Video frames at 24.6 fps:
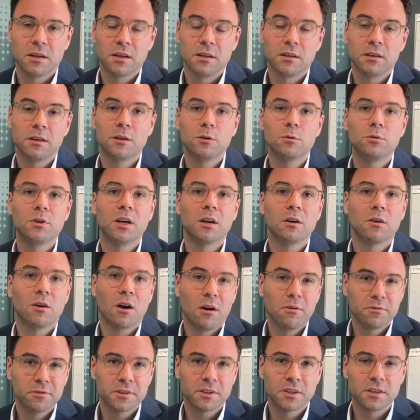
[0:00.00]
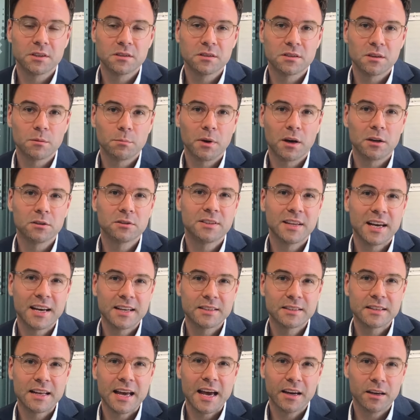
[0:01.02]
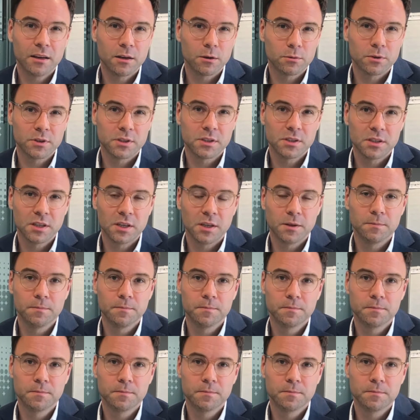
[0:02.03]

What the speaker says: including confidence about test accuracy?